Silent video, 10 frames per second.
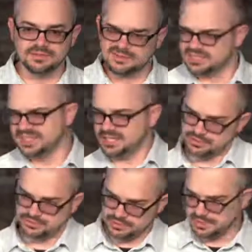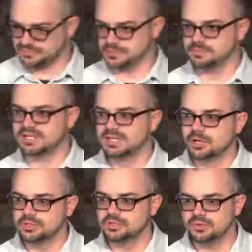this isn't a history lesson, but
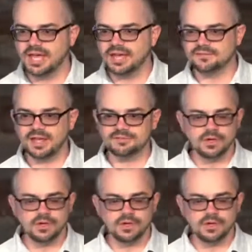we do have